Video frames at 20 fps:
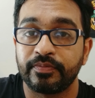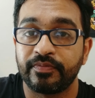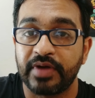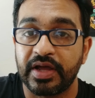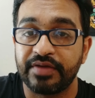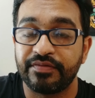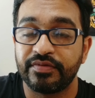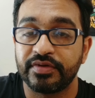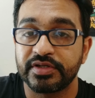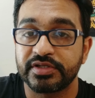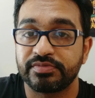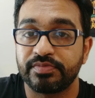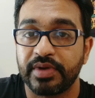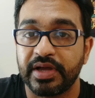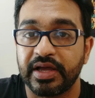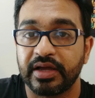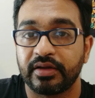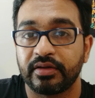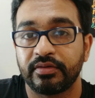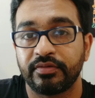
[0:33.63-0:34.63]
5 years
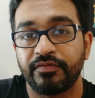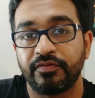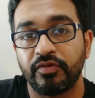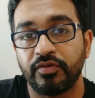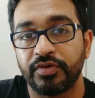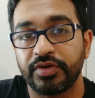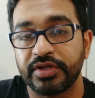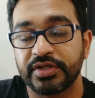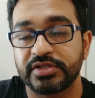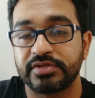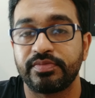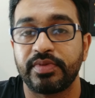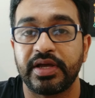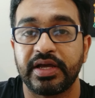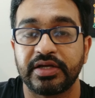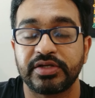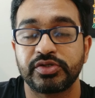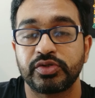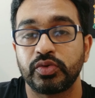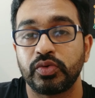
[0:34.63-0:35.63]
back, 4 years
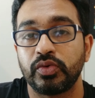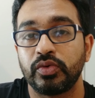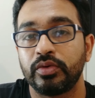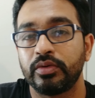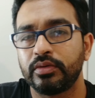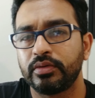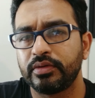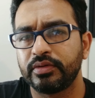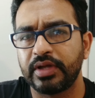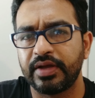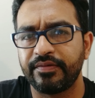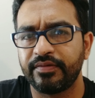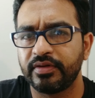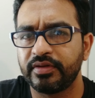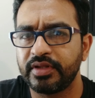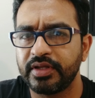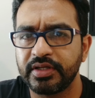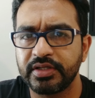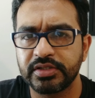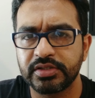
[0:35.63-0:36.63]
back. So
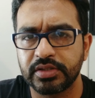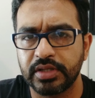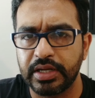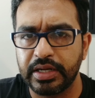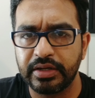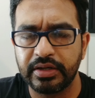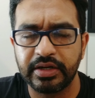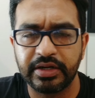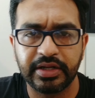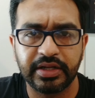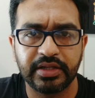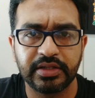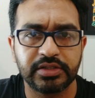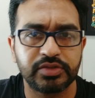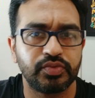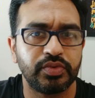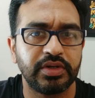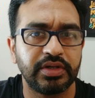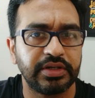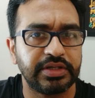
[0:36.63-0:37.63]
everything's in
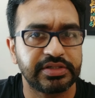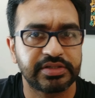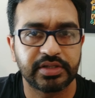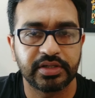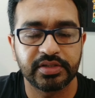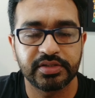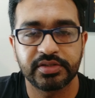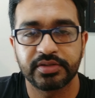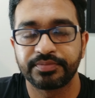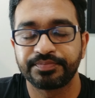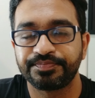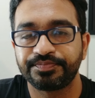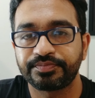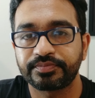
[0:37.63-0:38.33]
details we'll discuss.